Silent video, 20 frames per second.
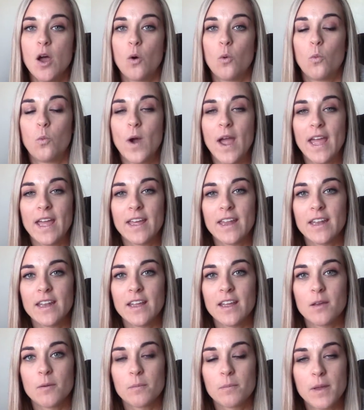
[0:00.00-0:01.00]

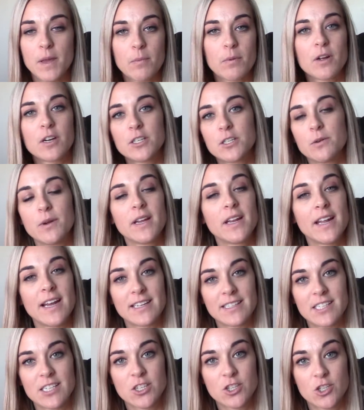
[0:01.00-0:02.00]
when people are doing an
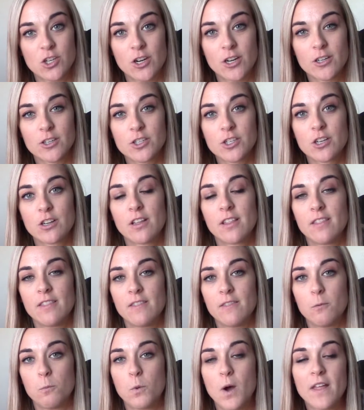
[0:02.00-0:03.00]
Etsy search,
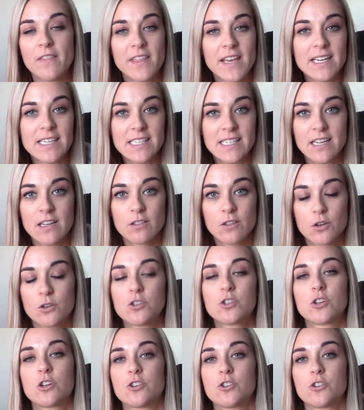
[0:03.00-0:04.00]
what they see in
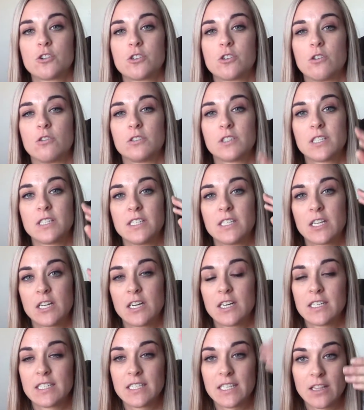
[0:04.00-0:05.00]
those search results is they're
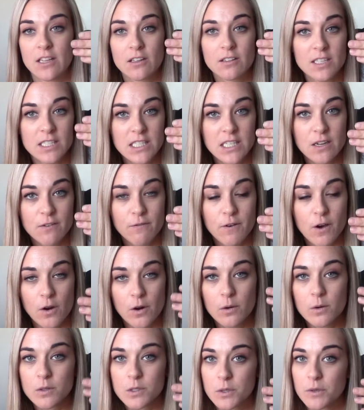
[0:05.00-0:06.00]
going to see their listing
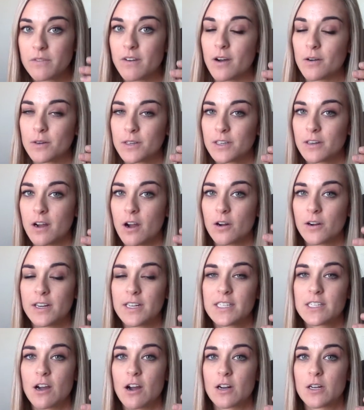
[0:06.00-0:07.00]
photo, which we've
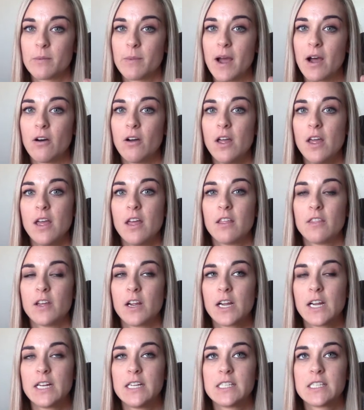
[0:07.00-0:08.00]
already talked about.
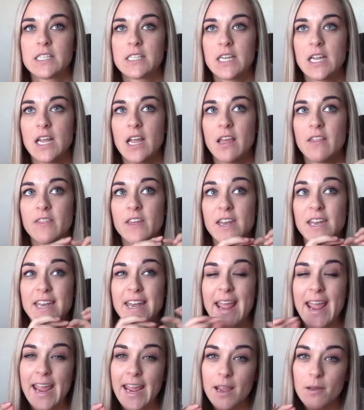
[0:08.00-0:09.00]
They're going to see the
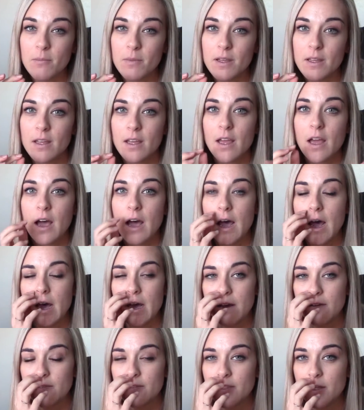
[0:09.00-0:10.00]
name
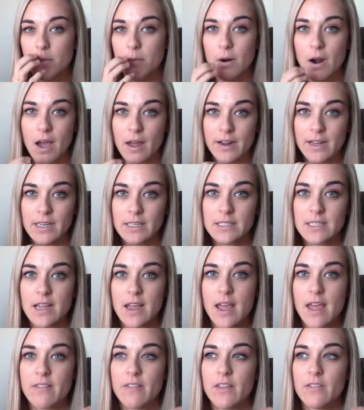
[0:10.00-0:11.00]
of the product,
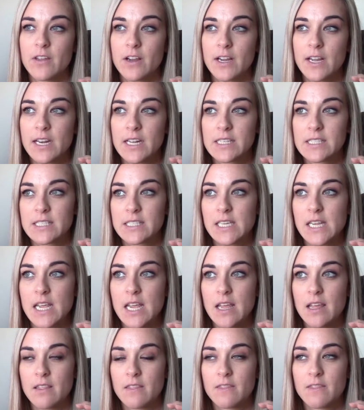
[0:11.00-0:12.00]
and then they're going to
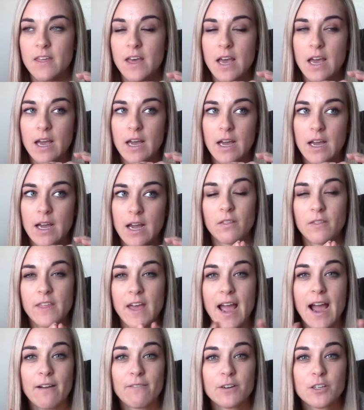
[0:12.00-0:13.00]
see the,
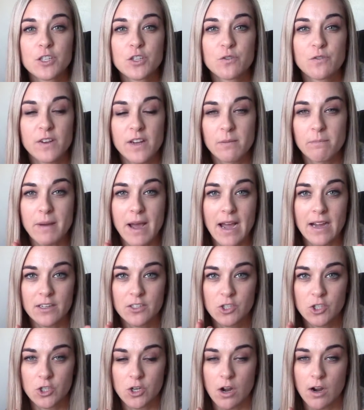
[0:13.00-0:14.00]
the average feedback
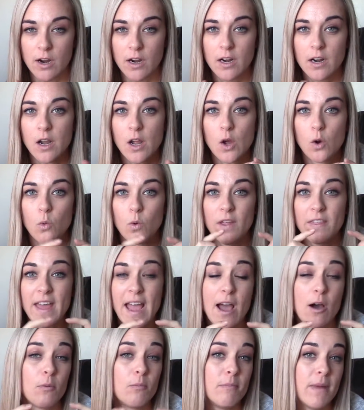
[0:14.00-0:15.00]
star with
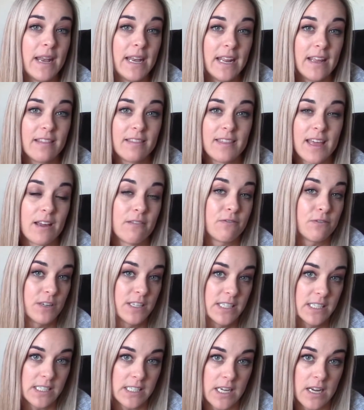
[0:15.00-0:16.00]
how many they've
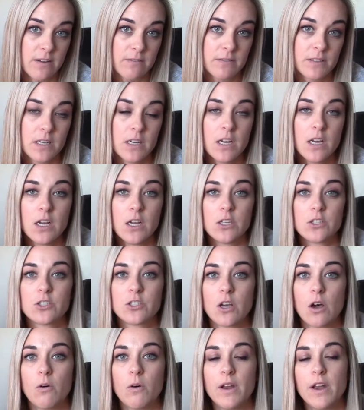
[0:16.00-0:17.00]
received.
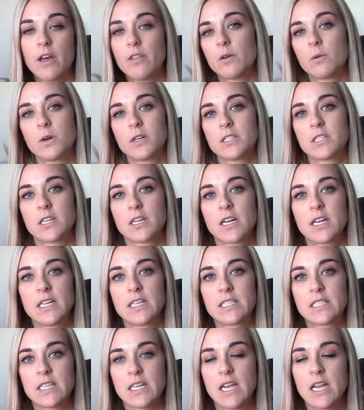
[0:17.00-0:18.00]
So in other words, they're going to
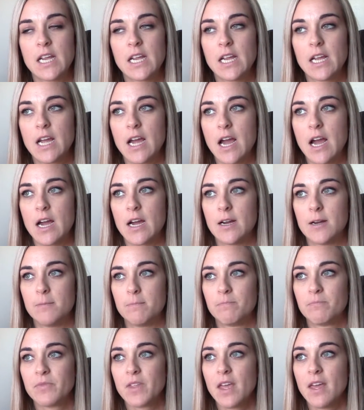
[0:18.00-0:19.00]
see
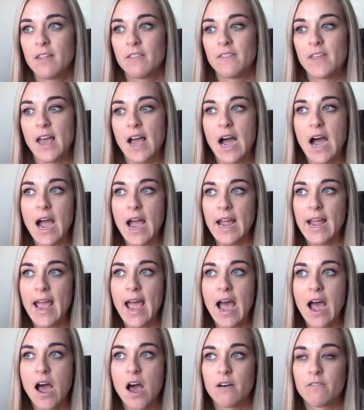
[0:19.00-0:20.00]
um, that I
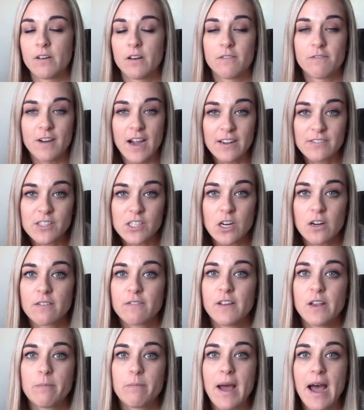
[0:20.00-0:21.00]
have a five-star
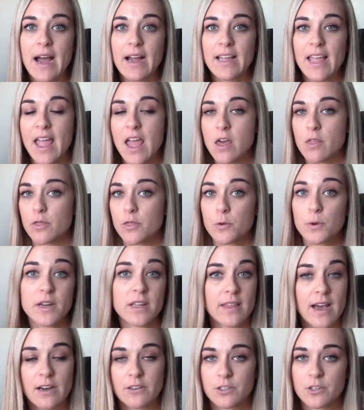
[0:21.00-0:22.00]
feedback and
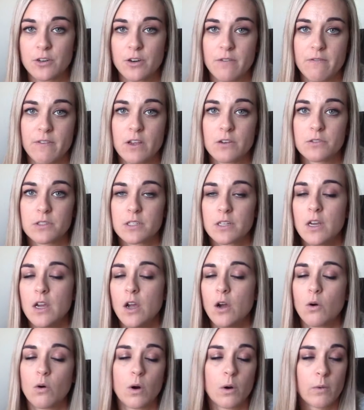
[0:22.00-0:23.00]
3,000 reviews
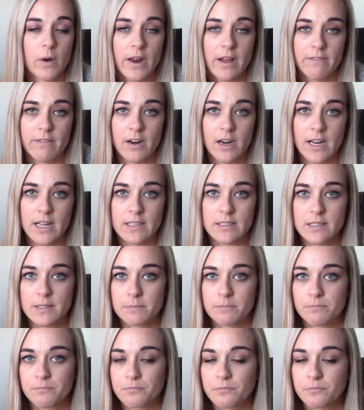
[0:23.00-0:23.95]
or whatever it is.